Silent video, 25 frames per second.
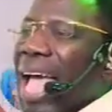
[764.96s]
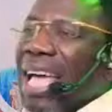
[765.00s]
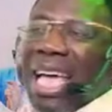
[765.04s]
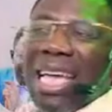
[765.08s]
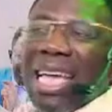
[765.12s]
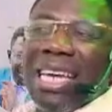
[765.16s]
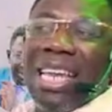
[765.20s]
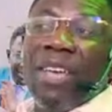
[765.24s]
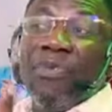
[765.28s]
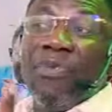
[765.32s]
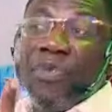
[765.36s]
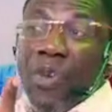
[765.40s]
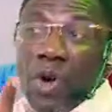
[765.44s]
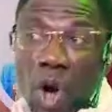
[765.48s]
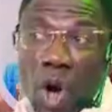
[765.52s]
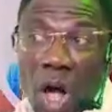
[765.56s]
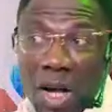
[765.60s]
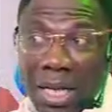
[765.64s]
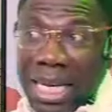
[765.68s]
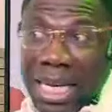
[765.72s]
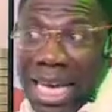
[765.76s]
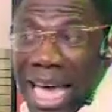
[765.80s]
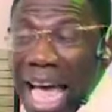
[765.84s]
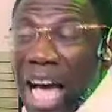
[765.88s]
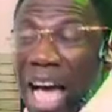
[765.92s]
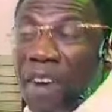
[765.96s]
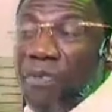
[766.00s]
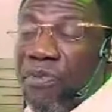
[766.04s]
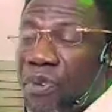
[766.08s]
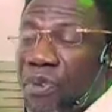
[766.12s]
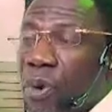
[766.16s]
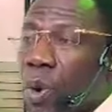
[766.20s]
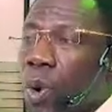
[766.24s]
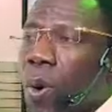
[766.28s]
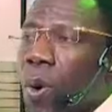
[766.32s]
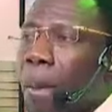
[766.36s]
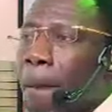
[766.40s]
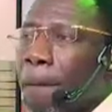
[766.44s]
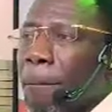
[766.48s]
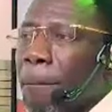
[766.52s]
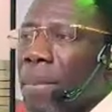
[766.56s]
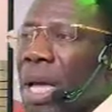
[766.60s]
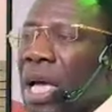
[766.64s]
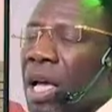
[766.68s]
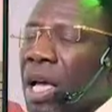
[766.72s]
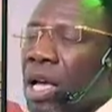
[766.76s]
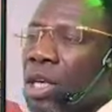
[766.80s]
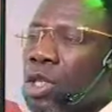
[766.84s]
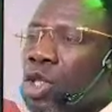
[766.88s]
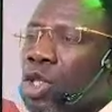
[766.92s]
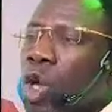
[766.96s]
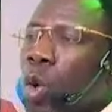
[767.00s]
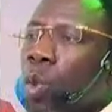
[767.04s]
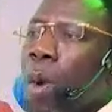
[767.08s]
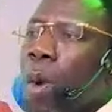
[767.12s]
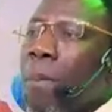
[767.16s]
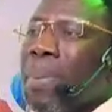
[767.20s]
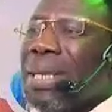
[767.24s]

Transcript: And if you're not careful, you will